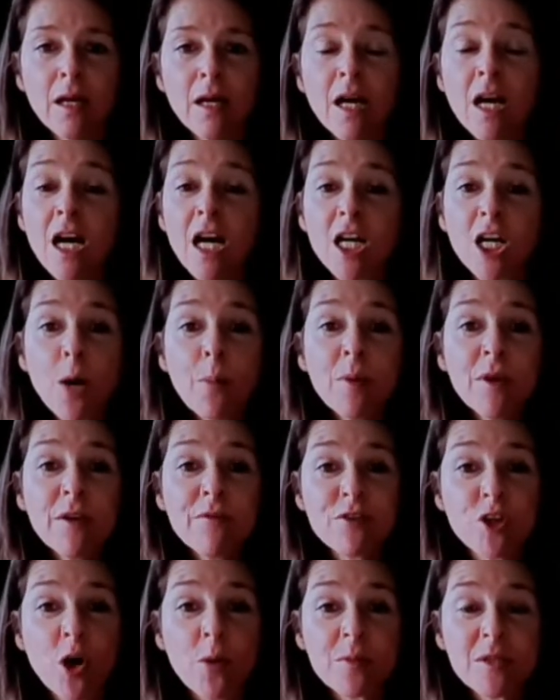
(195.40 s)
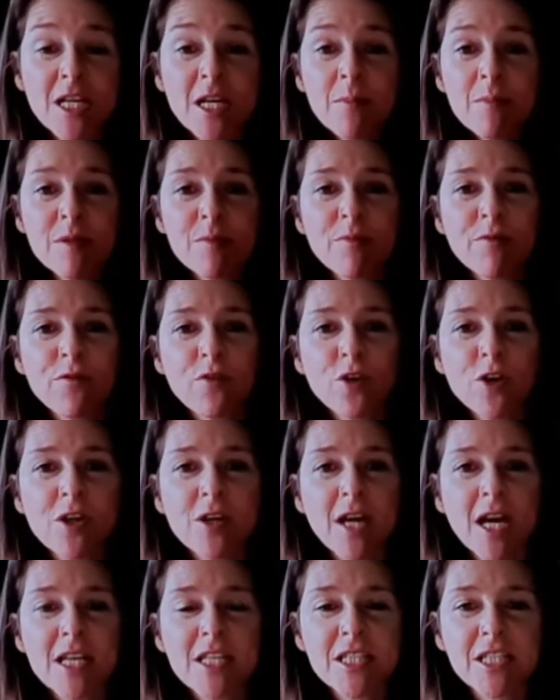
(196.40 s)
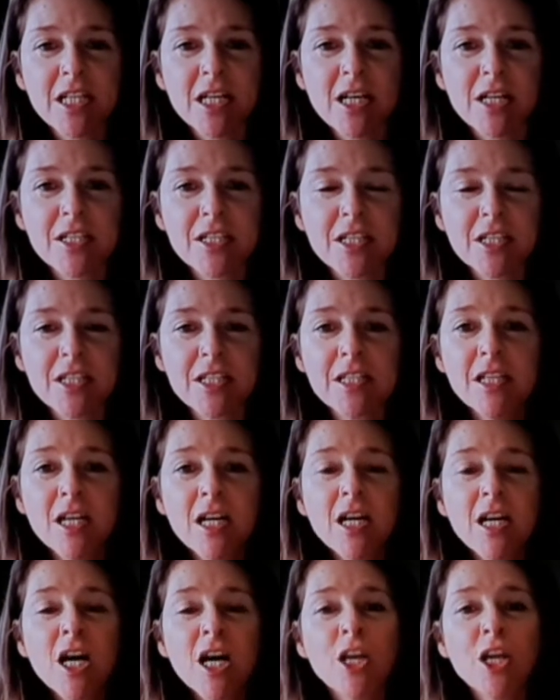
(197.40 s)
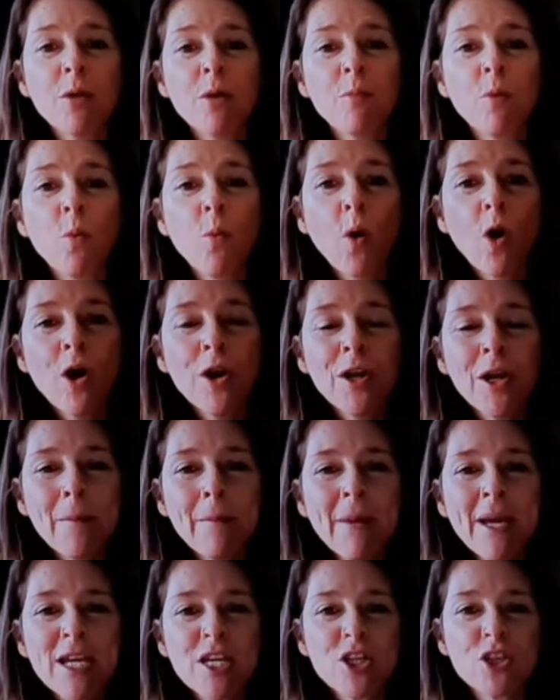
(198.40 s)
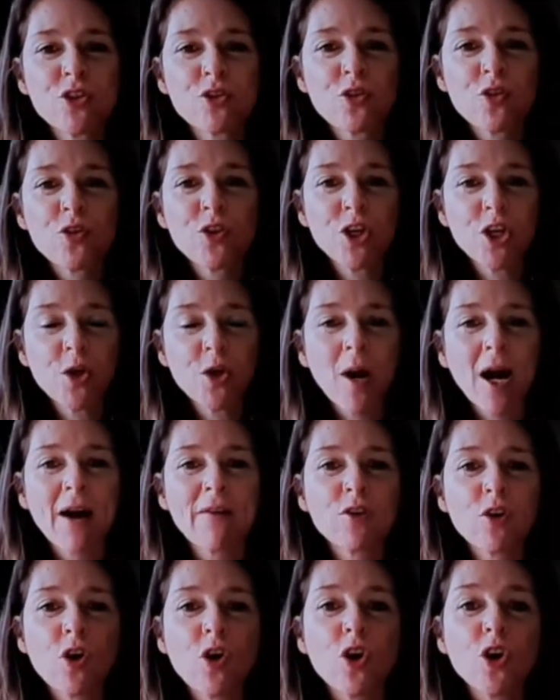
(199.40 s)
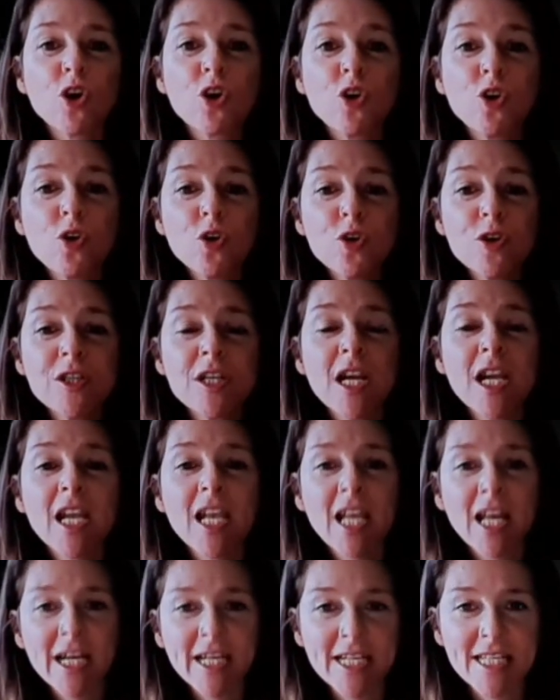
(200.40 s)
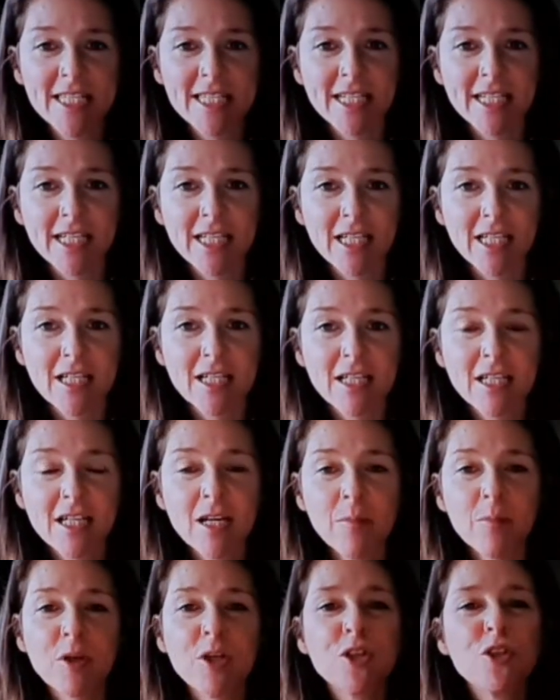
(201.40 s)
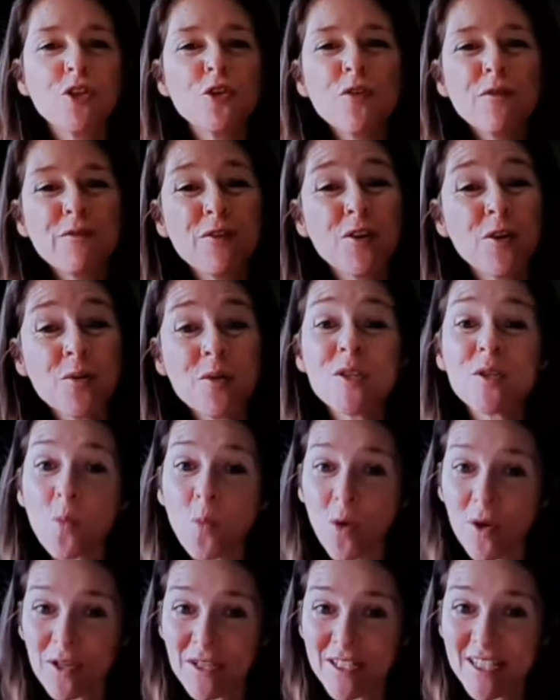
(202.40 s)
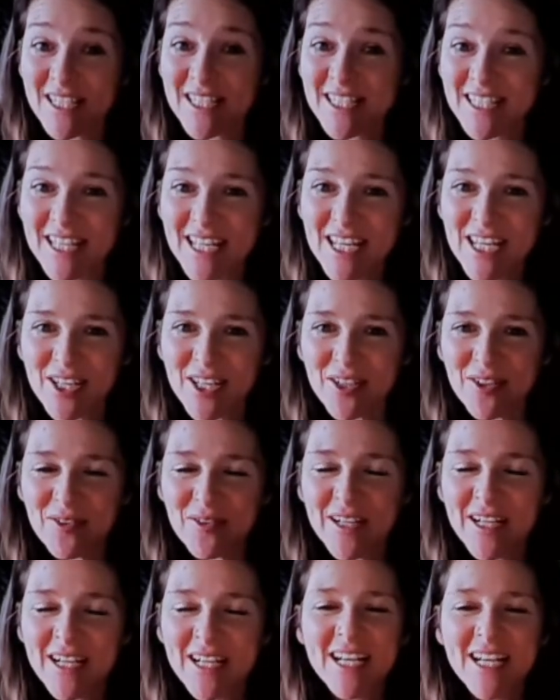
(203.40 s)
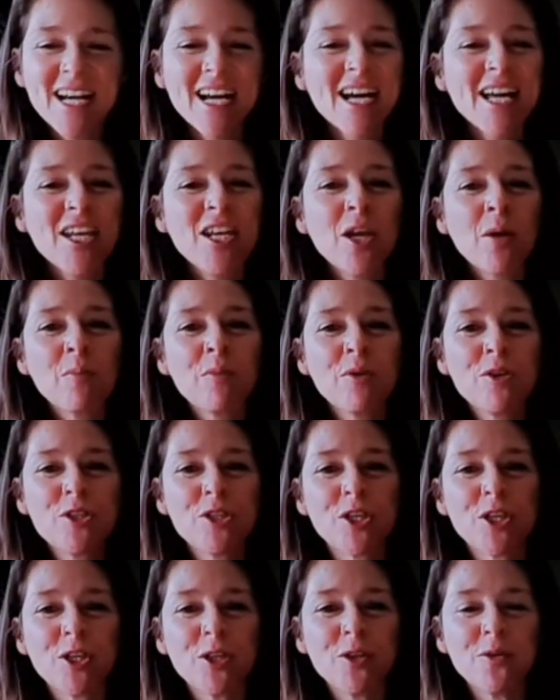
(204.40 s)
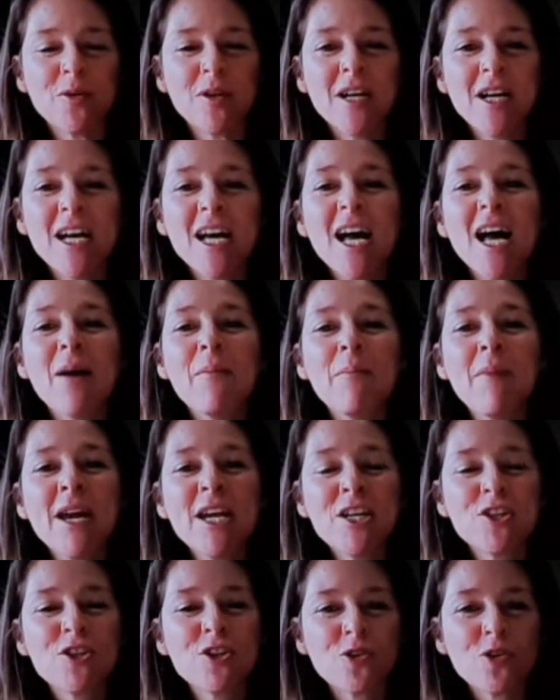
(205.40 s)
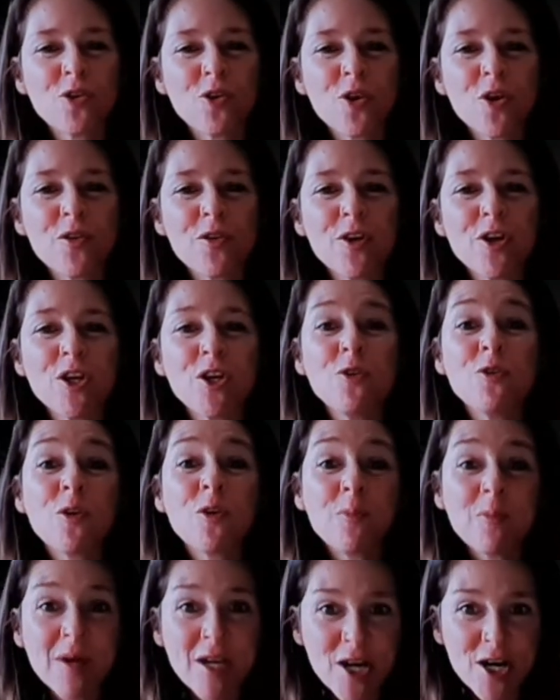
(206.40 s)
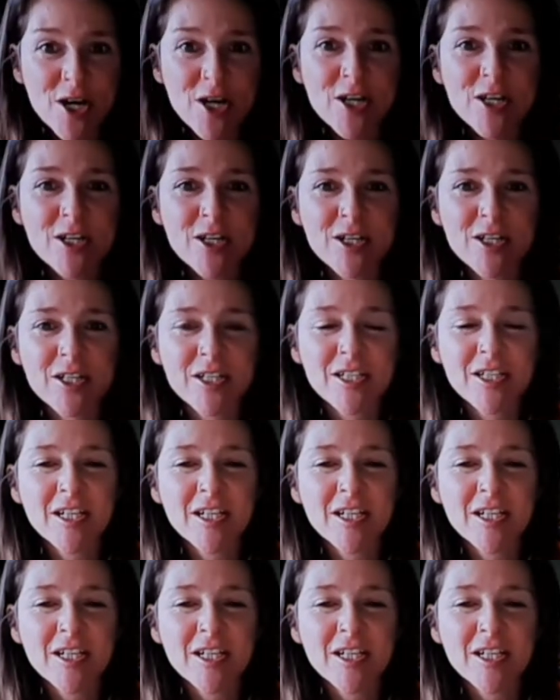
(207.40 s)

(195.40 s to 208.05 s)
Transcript: Couple of top tips before you get started. Number one, make sure that you have got good lighting because your viewers want to see you. Number two, make sure that you can be heard.